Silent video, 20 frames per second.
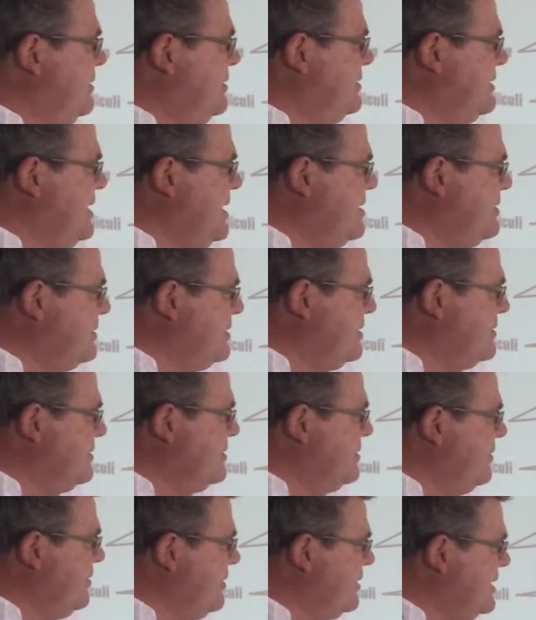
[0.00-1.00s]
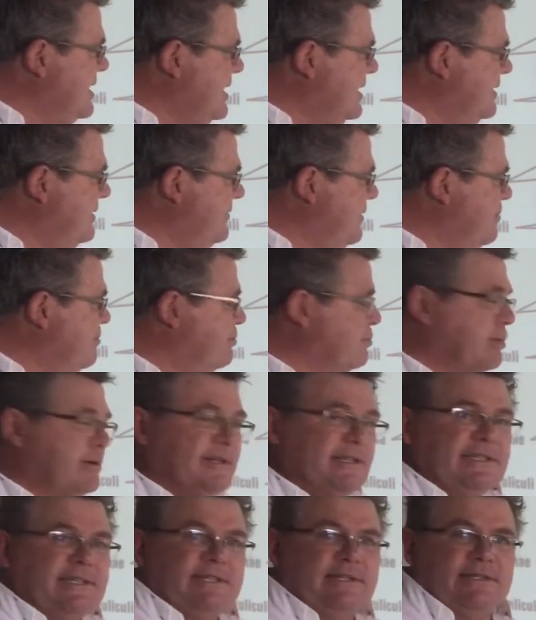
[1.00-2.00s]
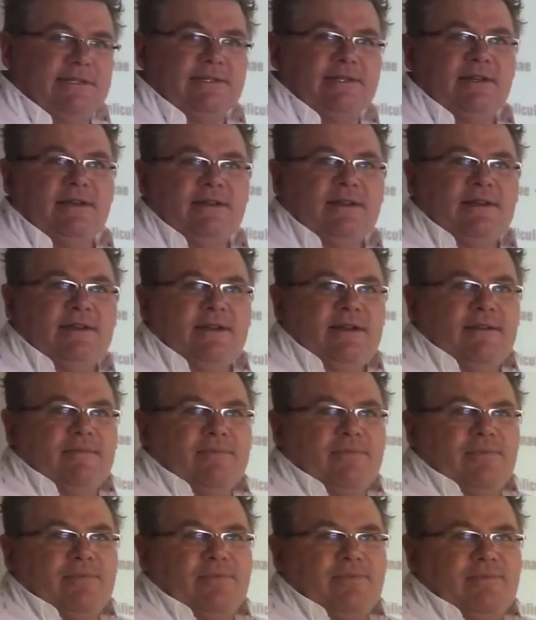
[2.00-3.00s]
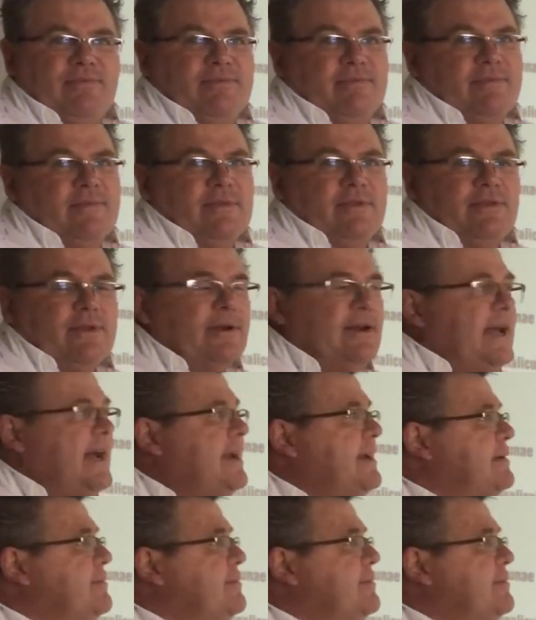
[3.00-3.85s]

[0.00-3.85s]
oh yeah, they're kind of imprisoned, they're not